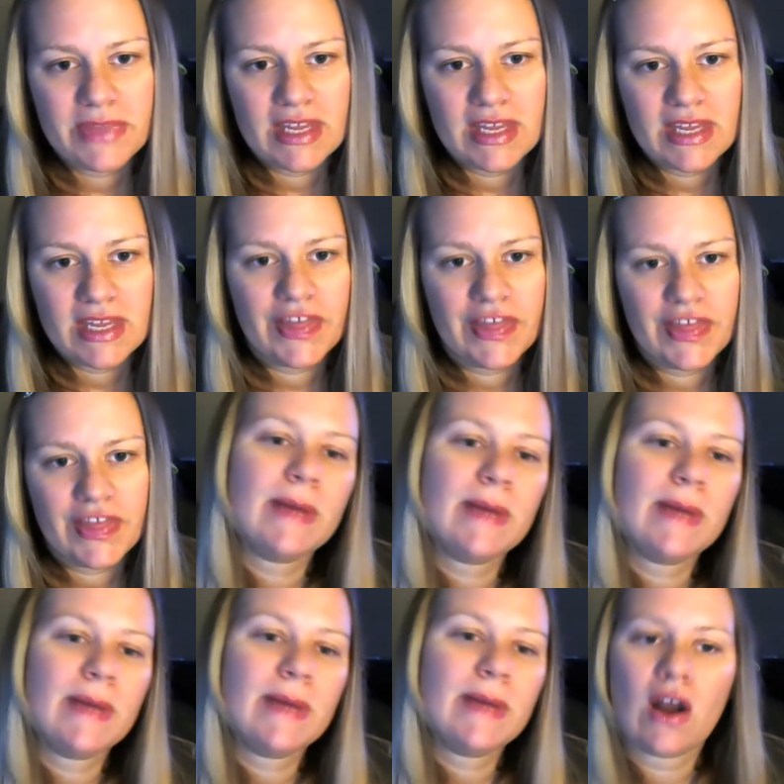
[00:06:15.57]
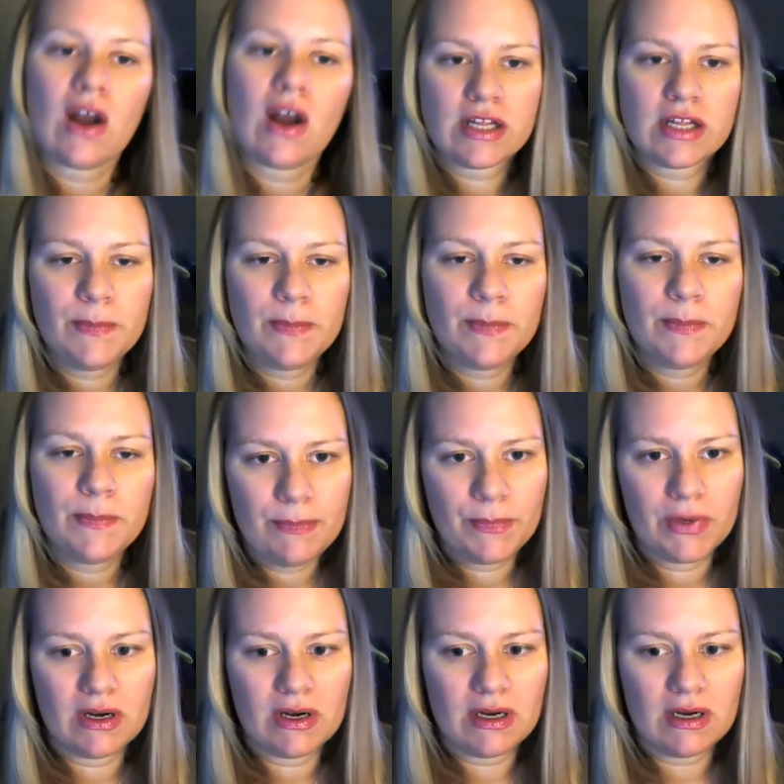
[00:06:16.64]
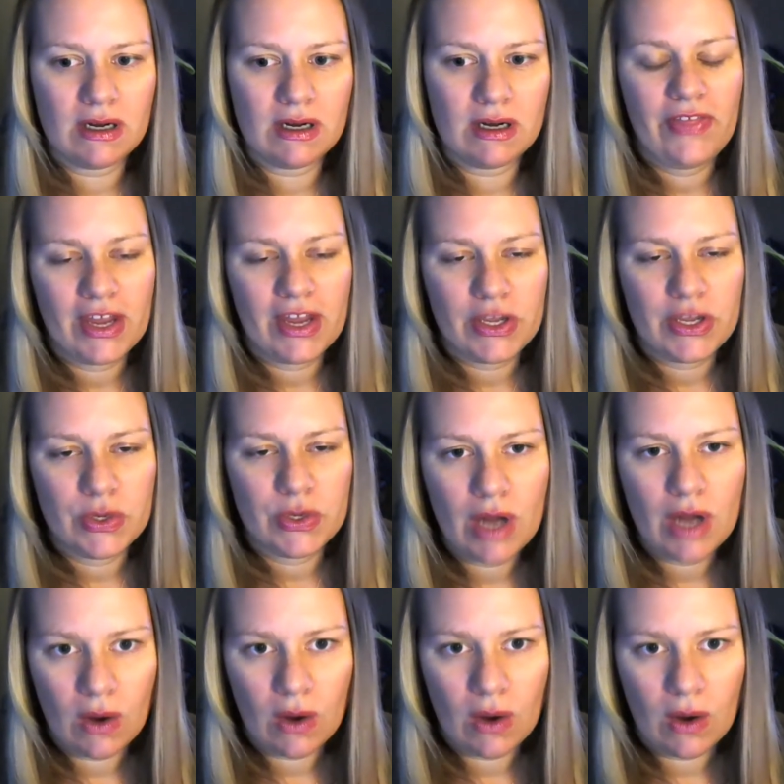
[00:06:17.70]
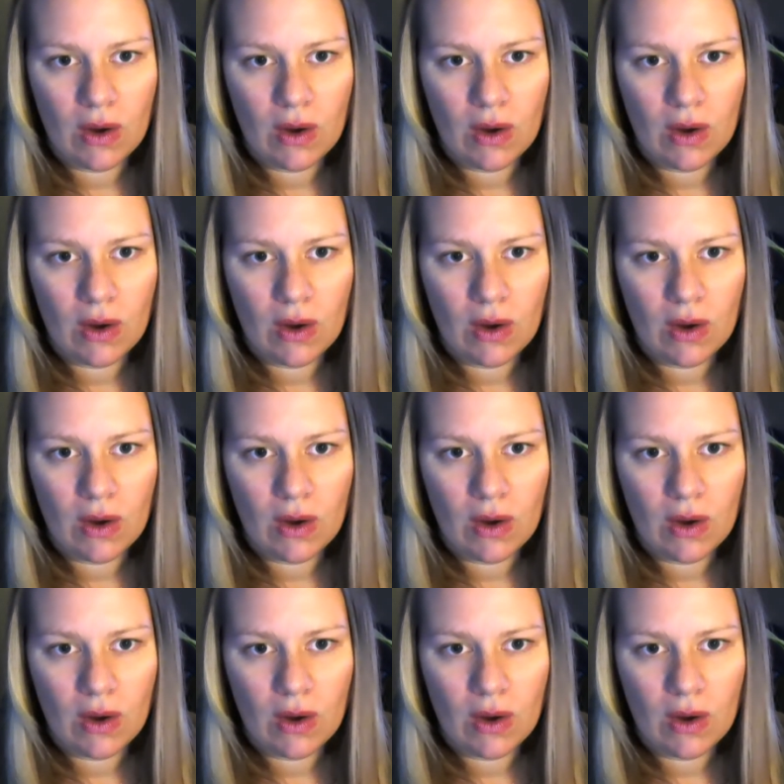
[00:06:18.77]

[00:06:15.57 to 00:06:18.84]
think about all of the people that you know.